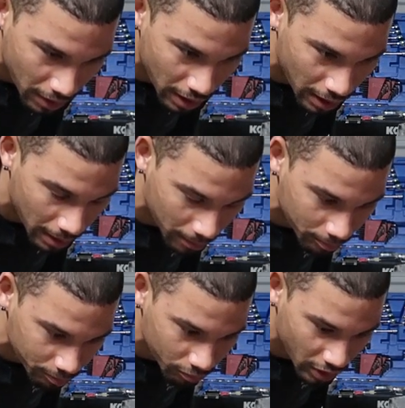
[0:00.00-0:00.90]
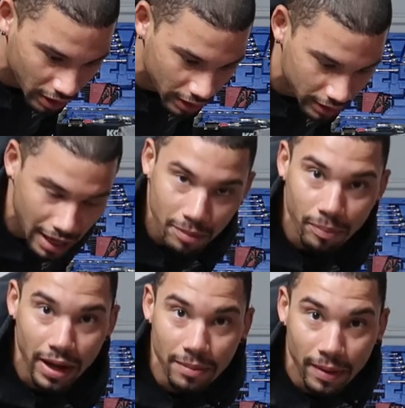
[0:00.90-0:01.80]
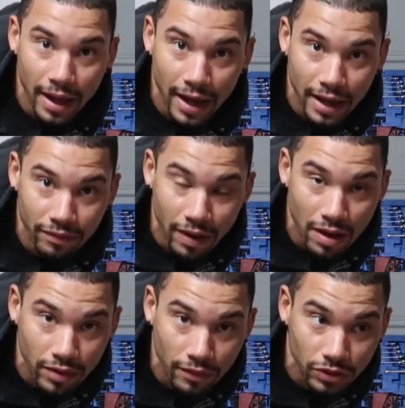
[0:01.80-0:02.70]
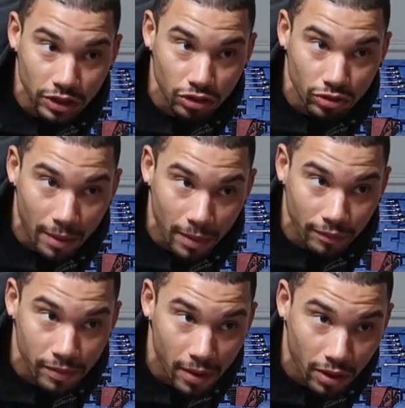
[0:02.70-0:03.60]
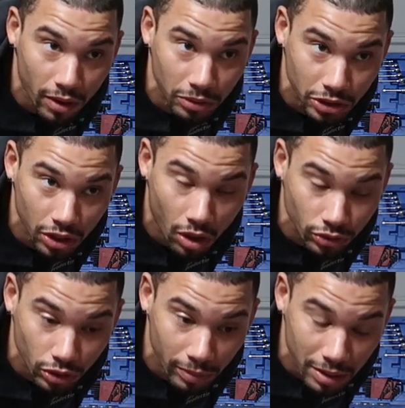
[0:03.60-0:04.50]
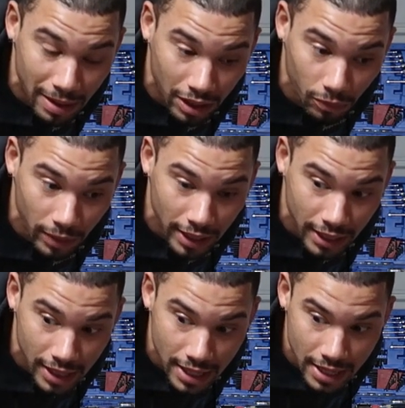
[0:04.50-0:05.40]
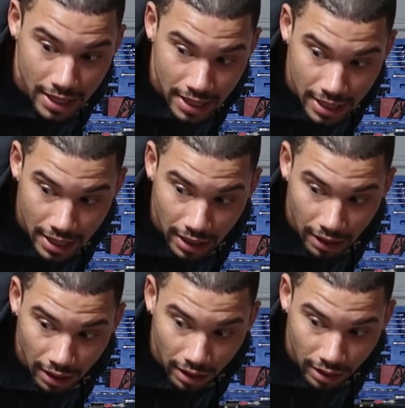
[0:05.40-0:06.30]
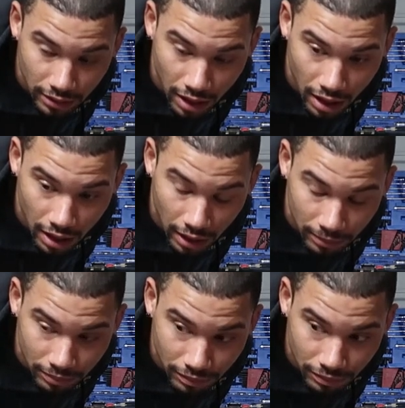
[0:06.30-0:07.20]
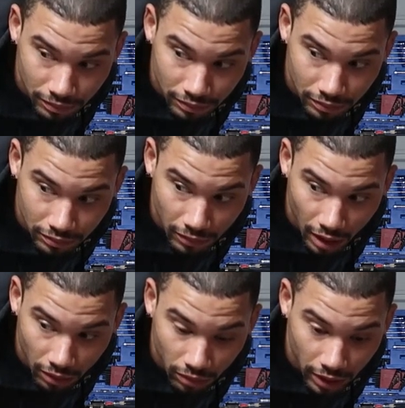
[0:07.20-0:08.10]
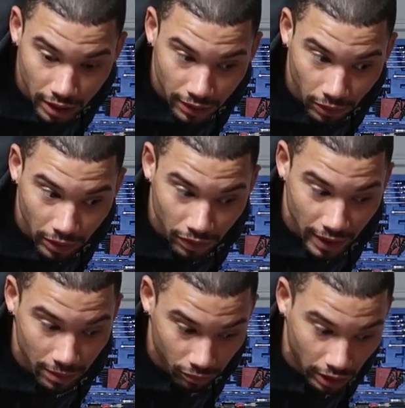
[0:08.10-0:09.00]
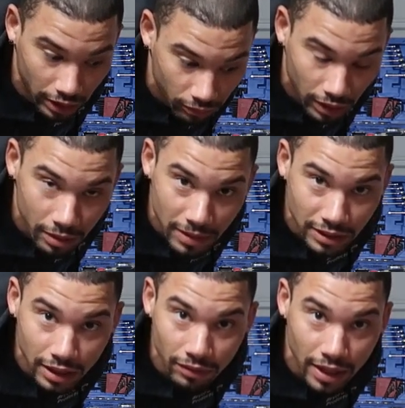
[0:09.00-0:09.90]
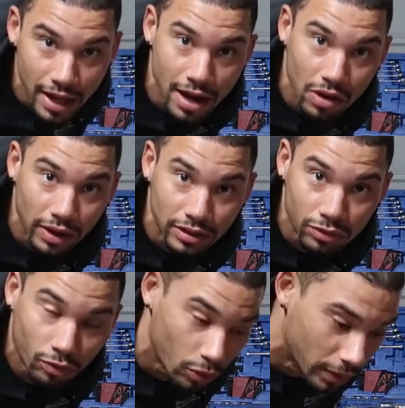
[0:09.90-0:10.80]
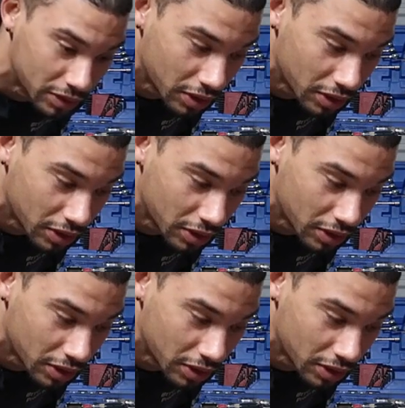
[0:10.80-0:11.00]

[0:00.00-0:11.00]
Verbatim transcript: Um, the downpipe and valve cover is getting dropped off tomorrow. It should also be about a week. And uh, really, the only thing I'm really, really missing right now is fluids.